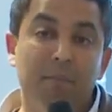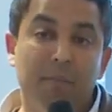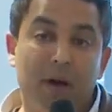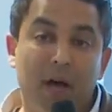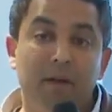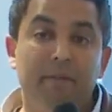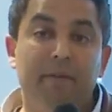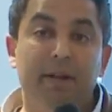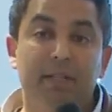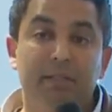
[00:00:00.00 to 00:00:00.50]

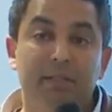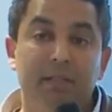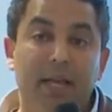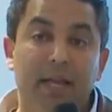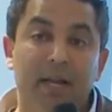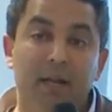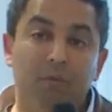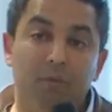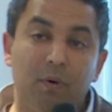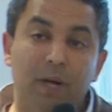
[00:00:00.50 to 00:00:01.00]
Part of it
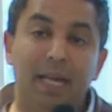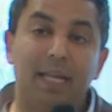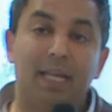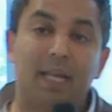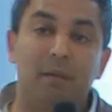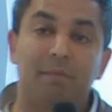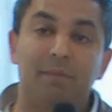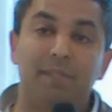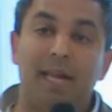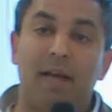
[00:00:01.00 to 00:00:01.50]
really
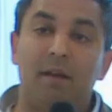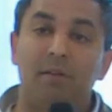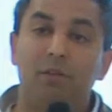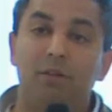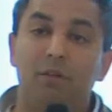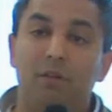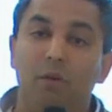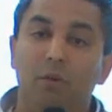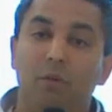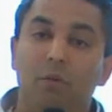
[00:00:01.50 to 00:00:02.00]
comes
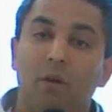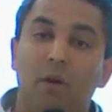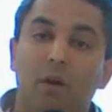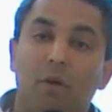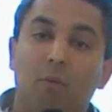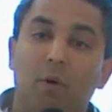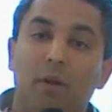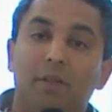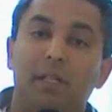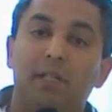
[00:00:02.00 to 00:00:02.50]
down to
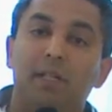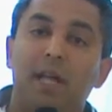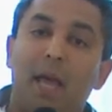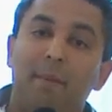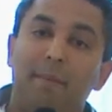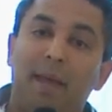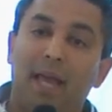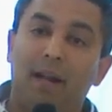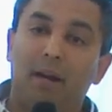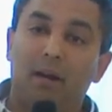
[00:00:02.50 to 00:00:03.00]
what the
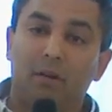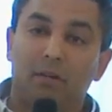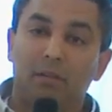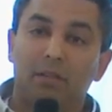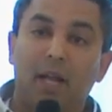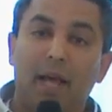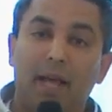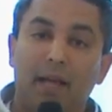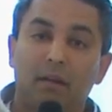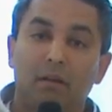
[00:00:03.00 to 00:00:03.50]
time ahead
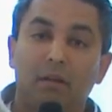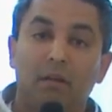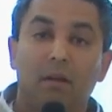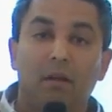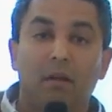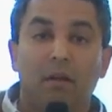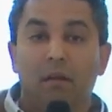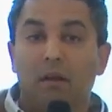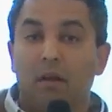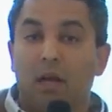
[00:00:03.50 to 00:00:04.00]
looks like.
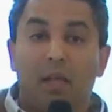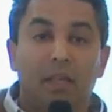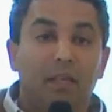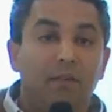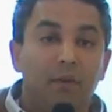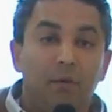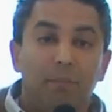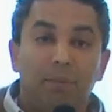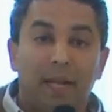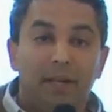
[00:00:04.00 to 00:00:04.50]
I'll
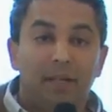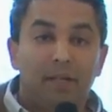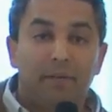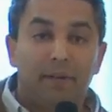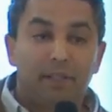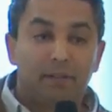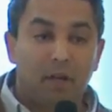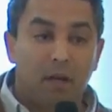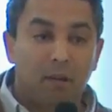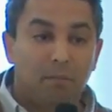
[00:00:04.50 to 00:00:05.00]
give you plenty
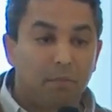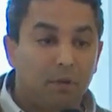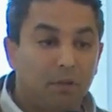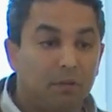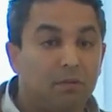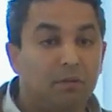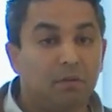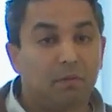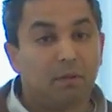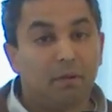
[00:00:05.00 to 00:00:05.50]
of
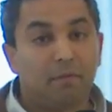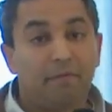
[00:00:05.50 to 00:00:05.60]
examples.